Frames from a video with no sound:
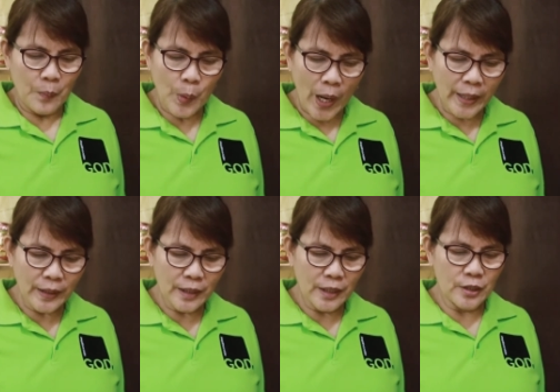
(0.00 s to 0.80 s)

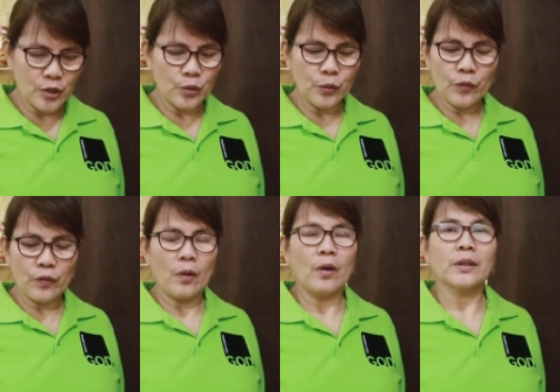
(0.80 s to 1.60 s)
Pride is you
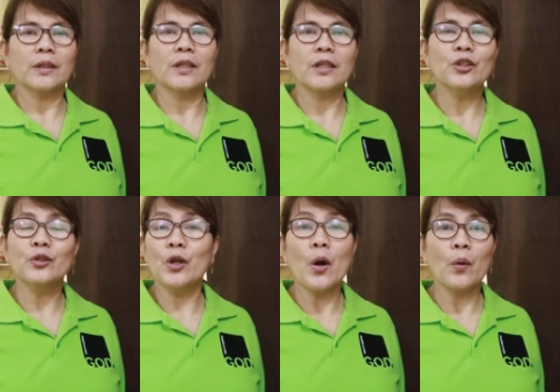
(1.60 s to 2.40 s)
thought
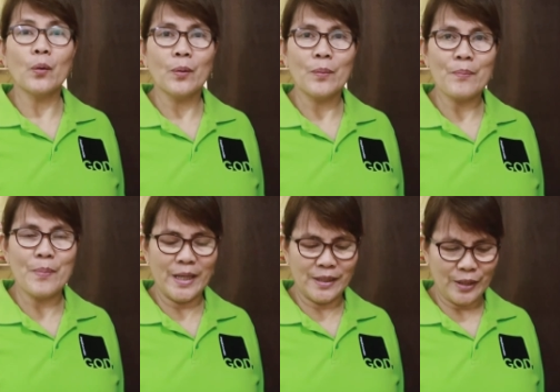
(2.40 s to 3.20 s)
you know
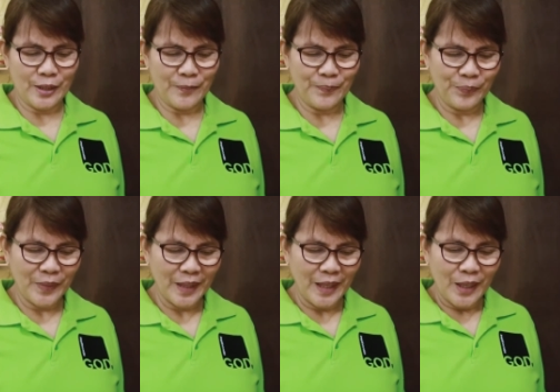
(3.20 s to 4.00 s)
better.
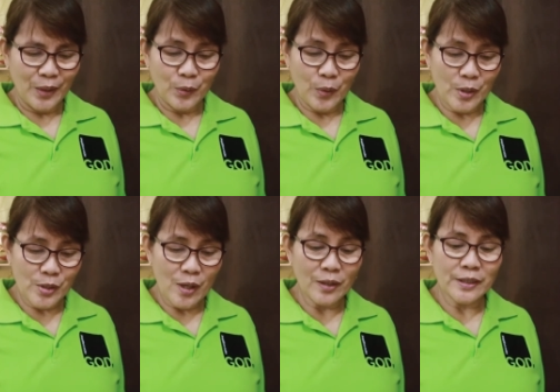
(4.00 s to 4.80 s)
To
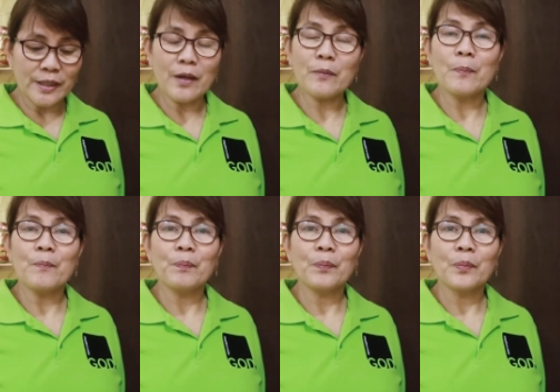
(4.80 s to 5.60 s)
exalt self,
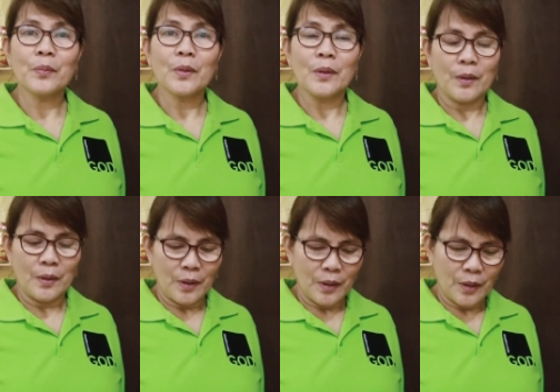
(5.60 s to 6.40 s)

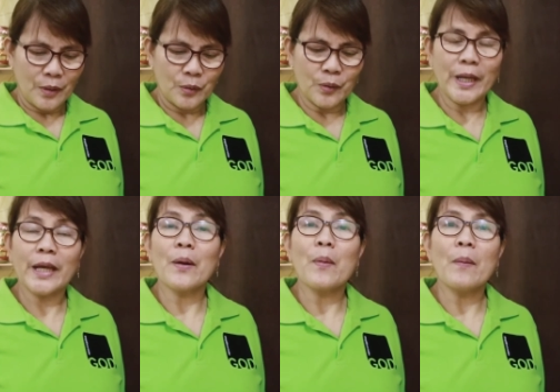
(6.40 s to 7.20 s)
to
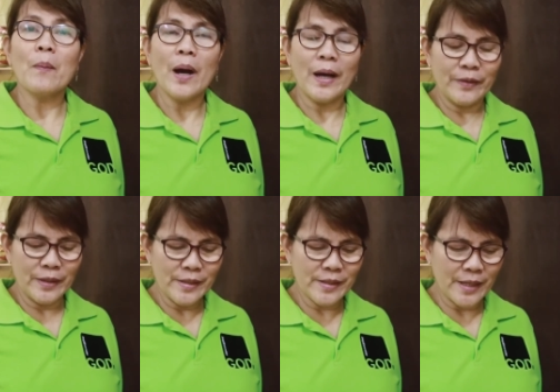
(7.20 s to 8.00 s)
get above
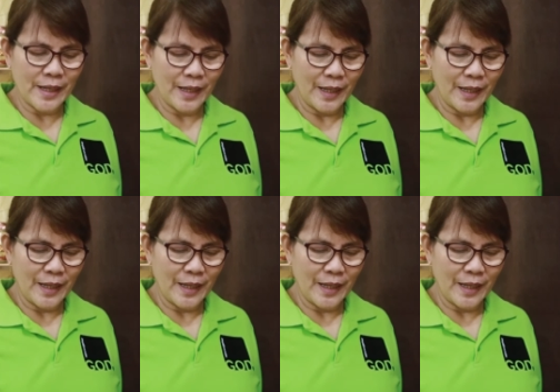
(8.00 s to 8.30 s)
others,